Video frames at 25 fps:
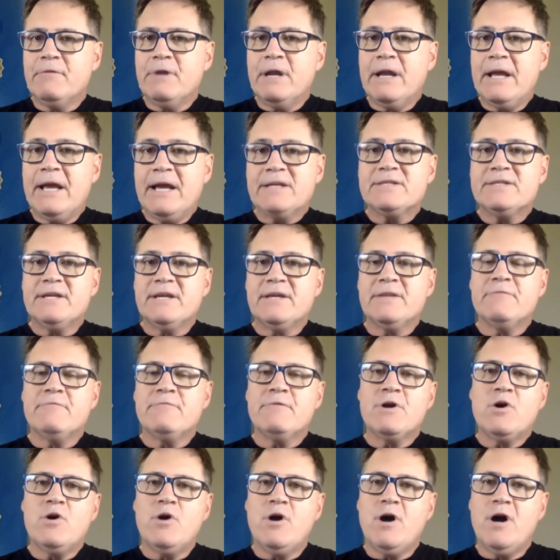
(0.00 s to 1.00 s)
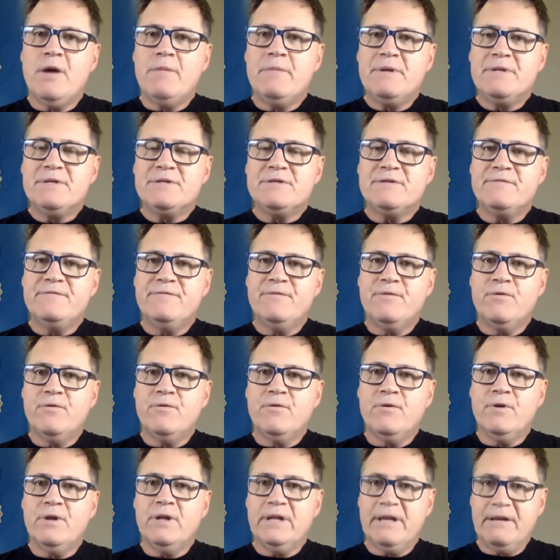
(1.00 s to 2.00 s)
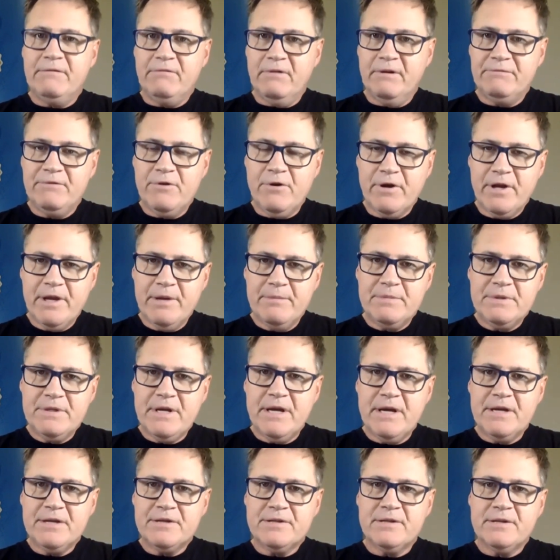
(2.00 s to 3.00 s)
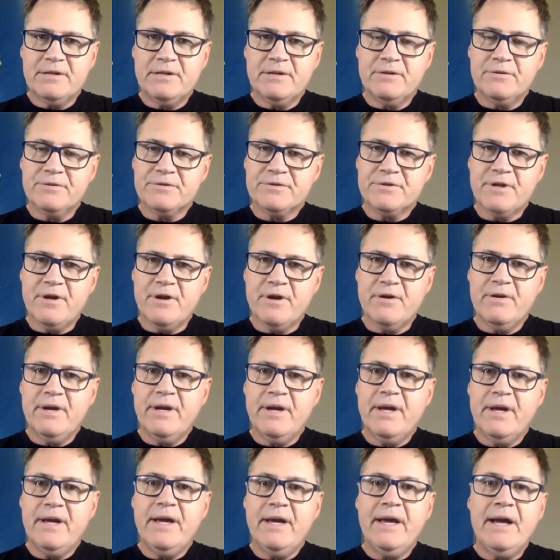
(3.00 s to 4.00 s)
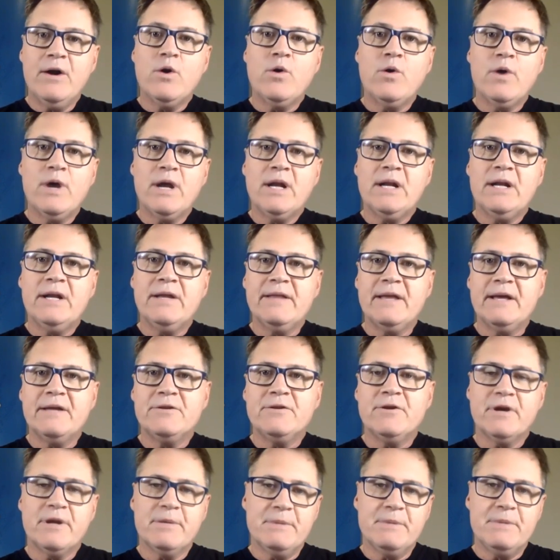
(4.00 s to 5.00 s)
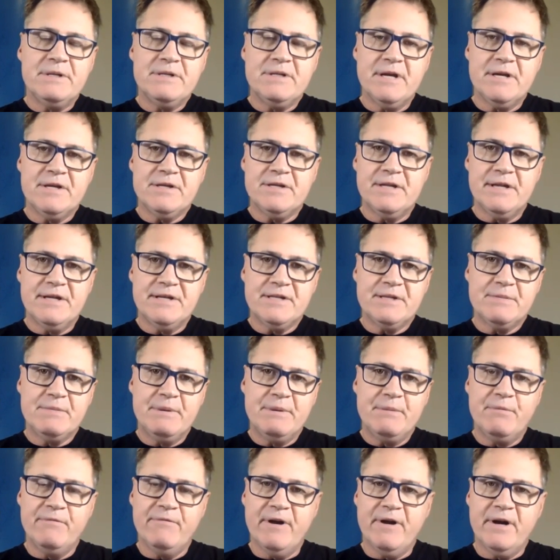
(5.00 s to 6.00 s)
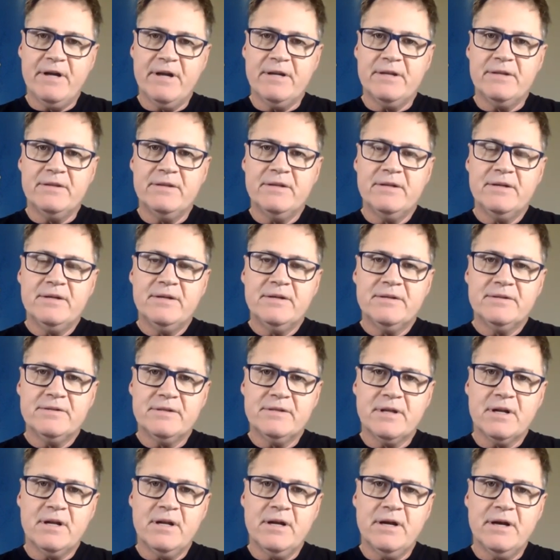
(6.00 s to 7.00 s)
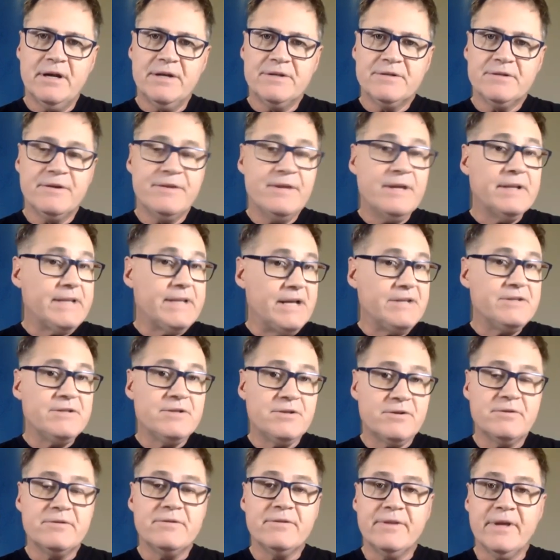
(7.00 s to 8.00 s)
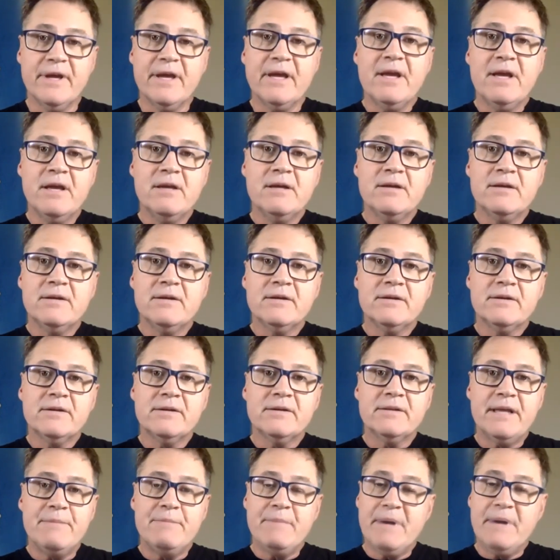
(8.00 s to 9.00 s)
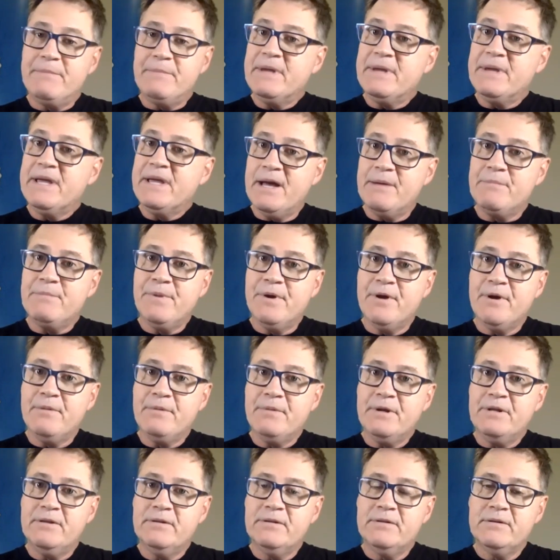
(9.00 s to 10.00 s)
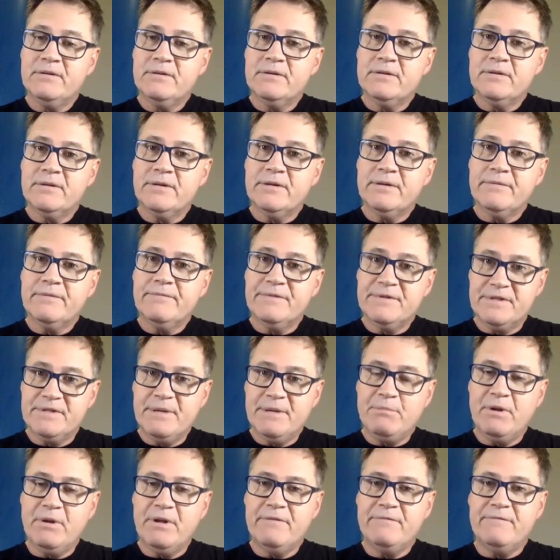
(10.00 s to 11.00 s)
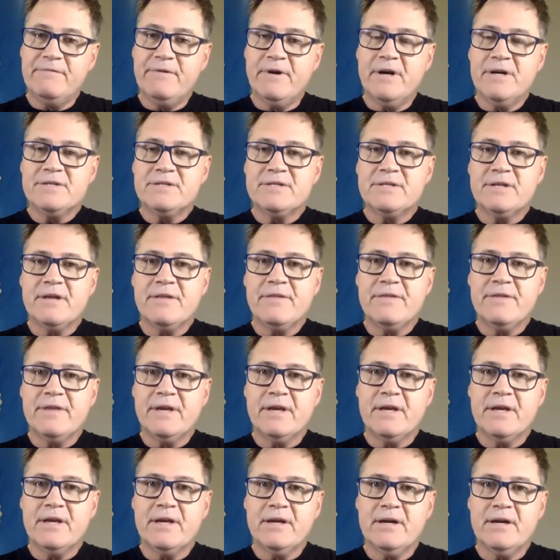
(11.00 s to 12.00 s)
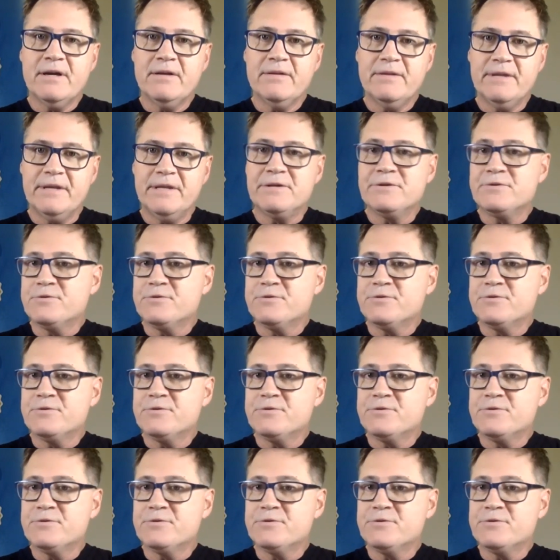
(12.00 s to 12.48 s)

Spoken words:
they're relaxing the requirements for level of documentation and also how quickly that documentation has to be provided to the client. So I think that's a good thing. That may become permanent. We had